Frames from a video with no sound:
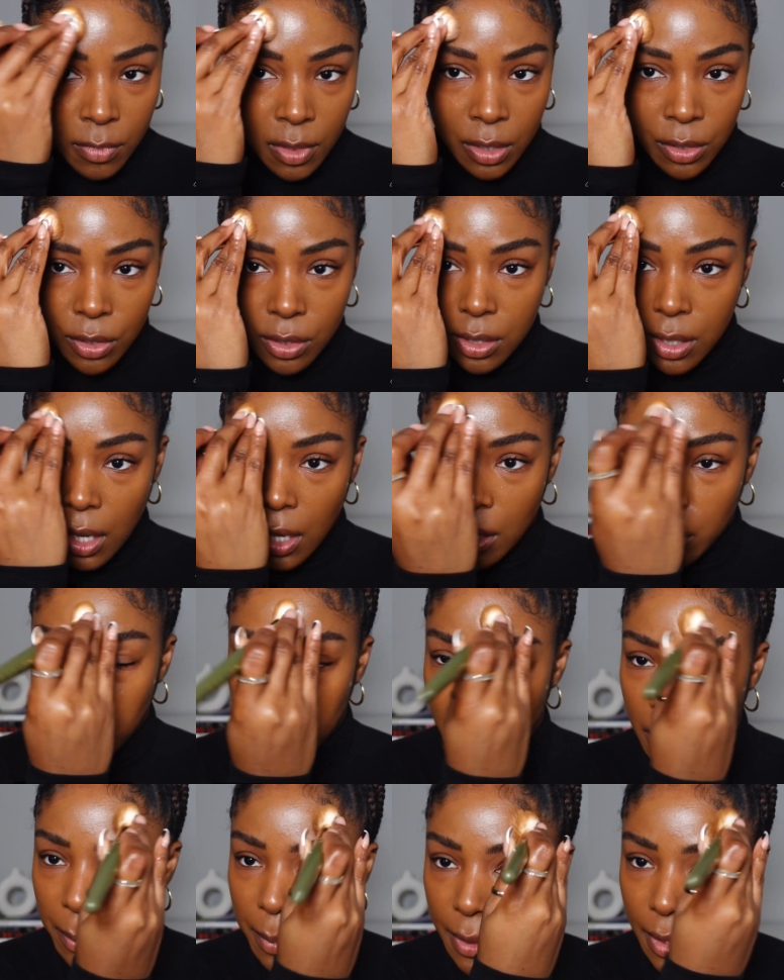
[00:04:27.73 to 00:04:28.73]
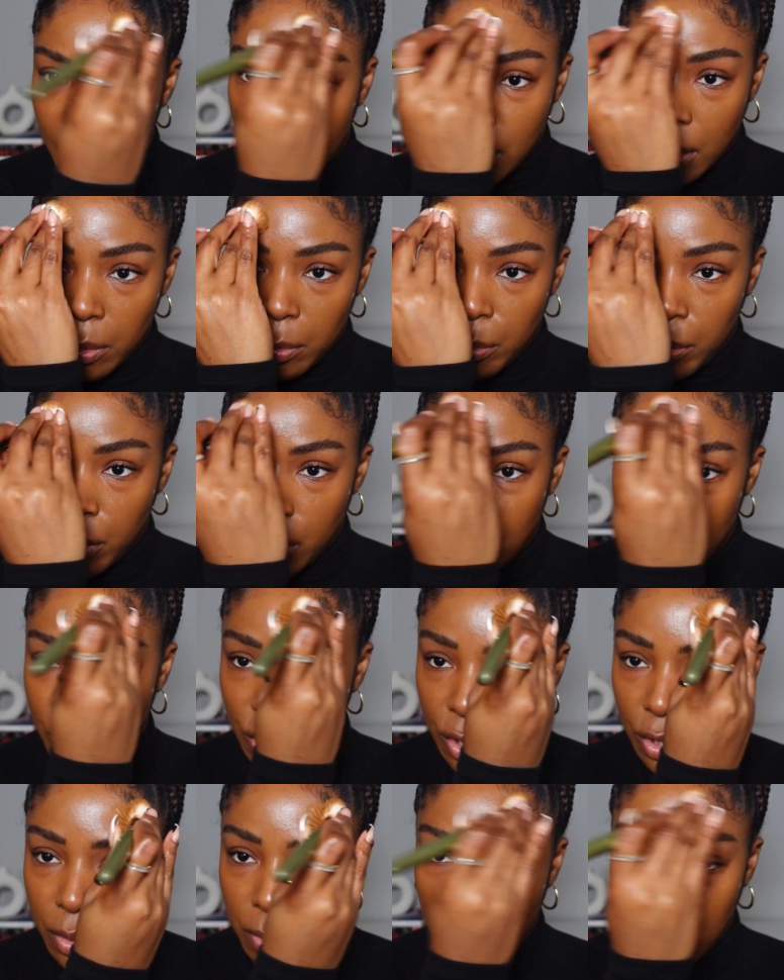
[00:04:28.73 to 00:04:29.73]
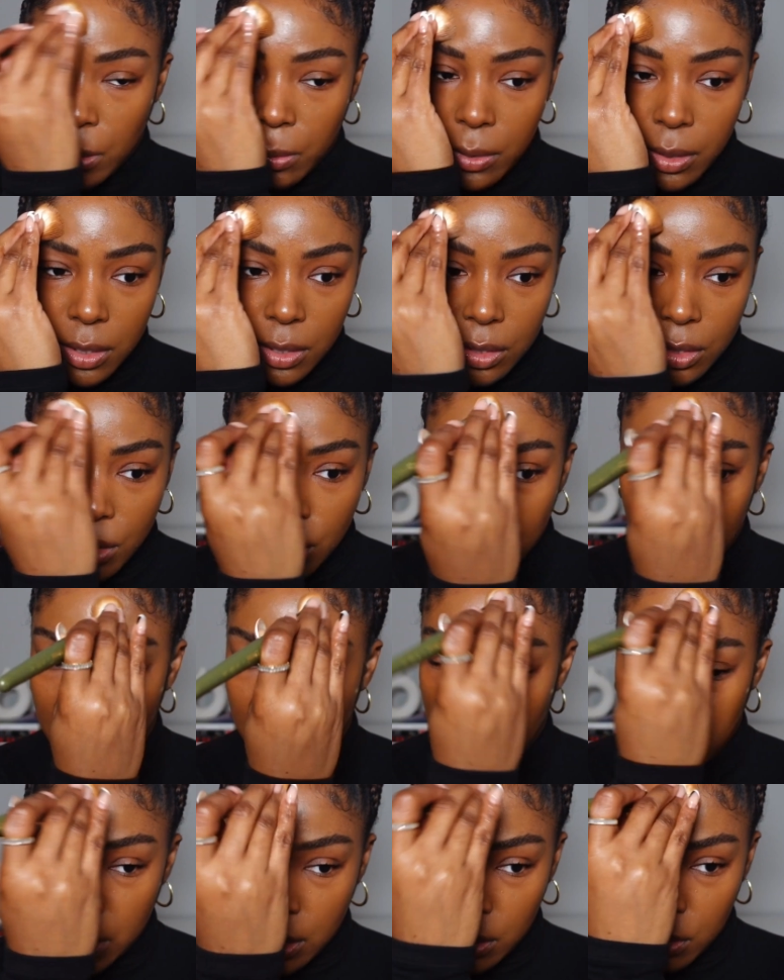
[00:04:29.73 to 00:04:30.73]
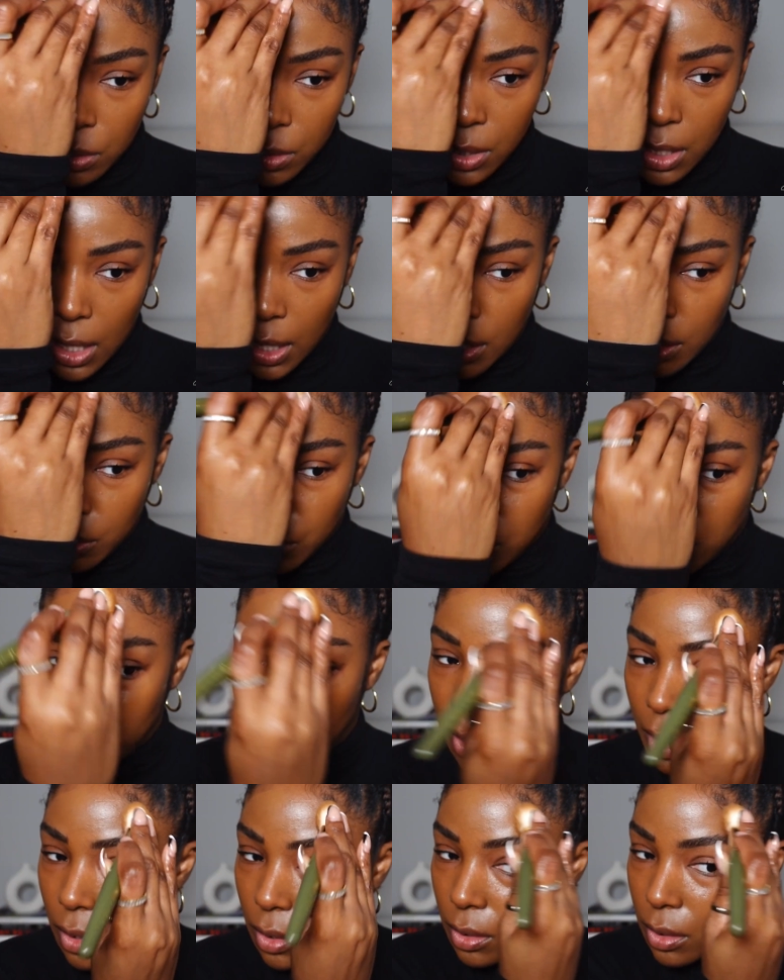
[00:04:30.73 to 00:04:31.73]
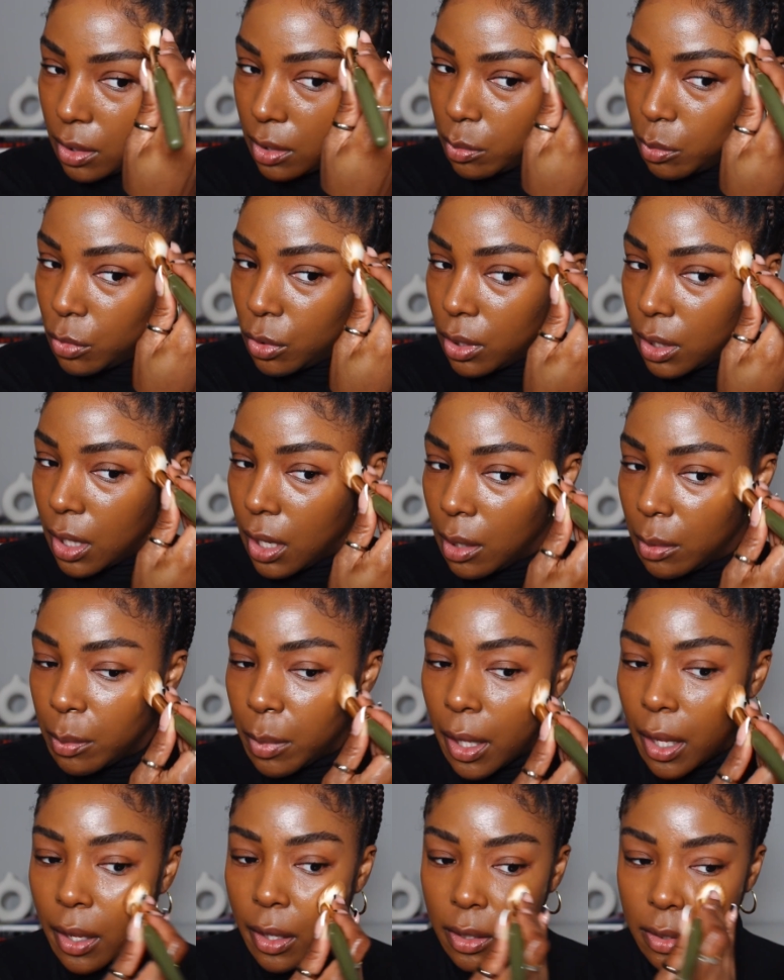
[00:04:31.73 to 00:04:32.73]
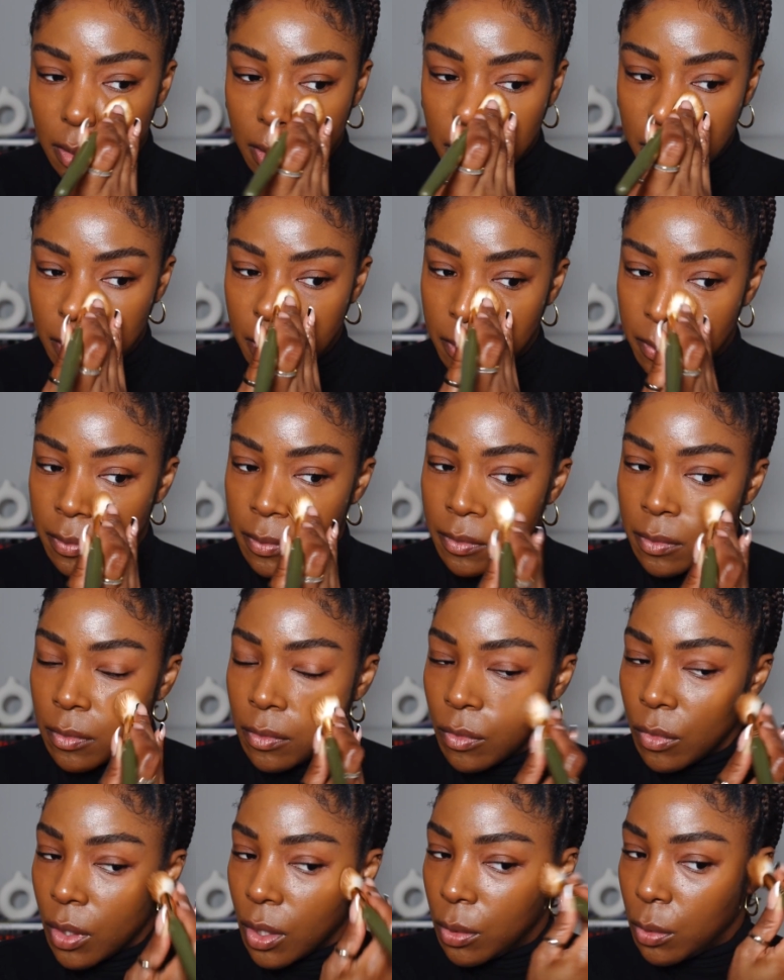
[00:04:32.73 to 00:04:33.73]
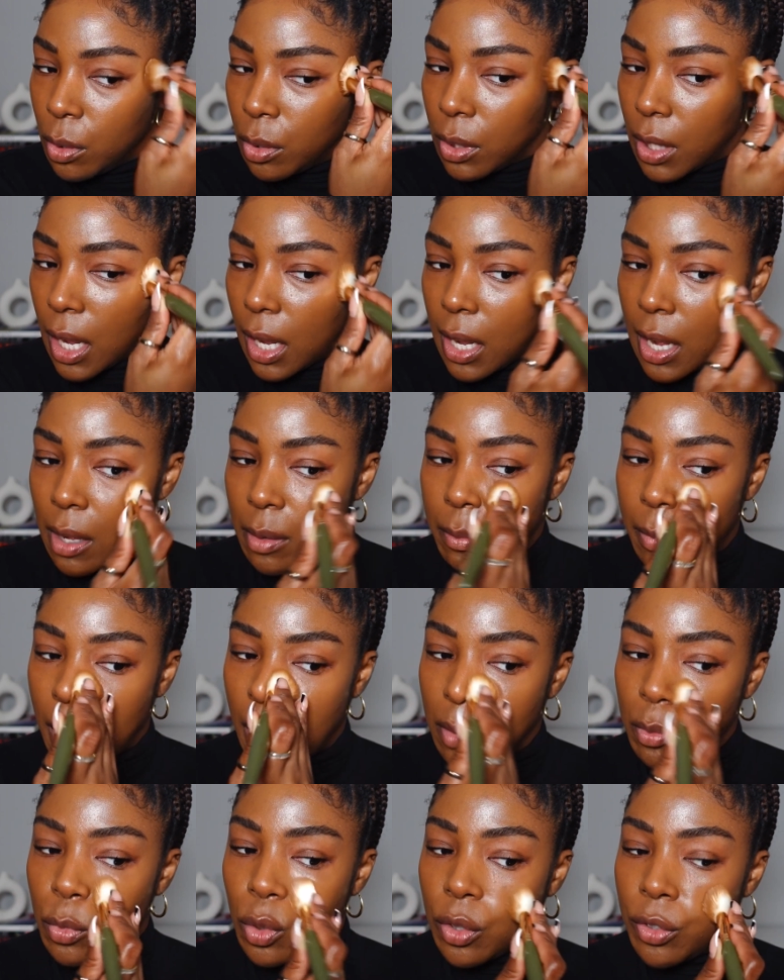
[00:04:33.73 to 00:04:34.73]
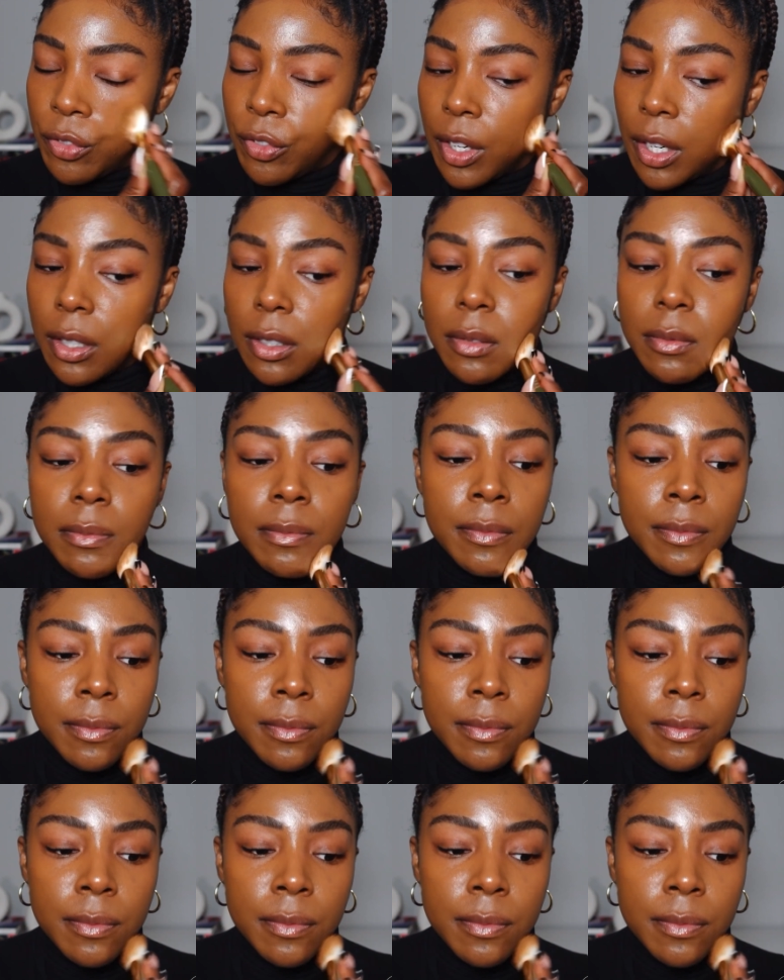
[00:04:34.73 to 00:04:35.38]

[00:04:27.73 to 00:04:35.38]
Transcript: Just kind of manipulate that brush to do what I want it to do, be a little tighter, smaller, and more compact. Well, not compact, more firm.